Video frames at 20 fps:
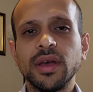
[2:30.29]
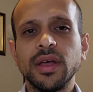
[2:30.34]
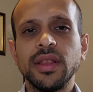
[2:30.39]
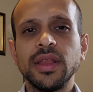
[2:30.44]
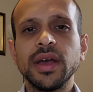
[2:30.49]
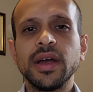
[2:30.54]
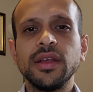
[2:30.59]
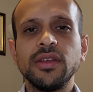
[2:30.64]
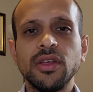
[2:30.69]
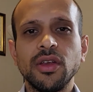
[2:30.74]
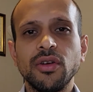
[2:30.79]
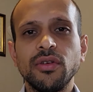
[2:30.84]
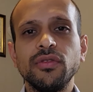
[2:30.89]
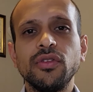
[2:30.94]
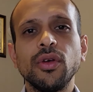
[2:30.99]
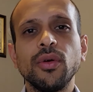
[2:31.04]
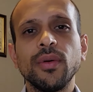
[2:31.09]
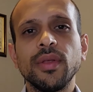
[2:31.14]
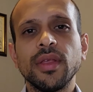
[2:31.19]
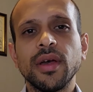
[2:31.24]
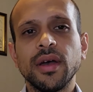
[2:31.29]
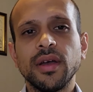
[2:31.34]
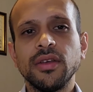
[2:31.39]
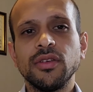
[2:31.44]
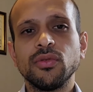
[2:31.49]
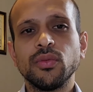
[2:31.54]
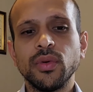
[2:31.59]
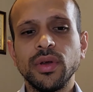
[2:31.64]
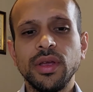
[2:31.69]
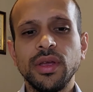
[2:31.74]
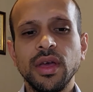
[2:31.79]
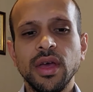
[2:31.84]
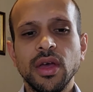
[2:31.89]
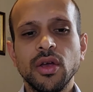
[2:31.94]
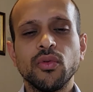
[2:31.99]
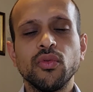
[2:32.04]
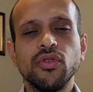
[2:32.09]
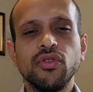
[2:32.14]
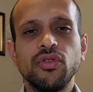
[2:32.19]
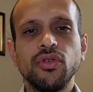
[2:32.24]
And the idea of doing that is we
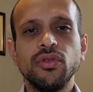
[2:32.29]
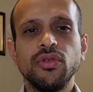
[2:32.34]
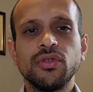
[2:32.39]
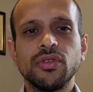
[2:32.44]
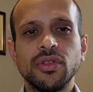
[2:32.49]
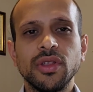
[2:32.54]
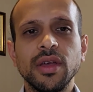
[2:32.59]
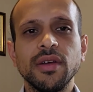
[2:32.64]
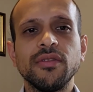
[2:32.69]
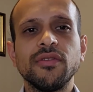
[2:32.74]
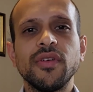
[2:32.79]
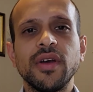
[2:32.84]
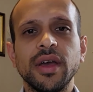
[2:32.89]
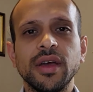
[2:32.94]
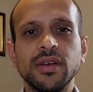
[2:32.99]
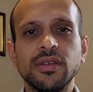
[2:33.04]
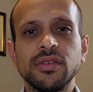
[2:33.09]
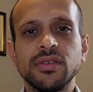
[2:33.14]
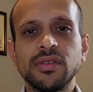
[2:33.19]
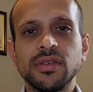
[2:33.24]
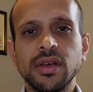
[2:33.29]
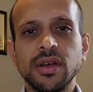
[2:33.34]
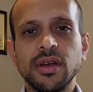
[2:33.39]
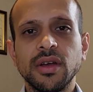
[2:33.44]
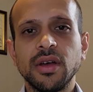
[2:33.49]
reduce the effects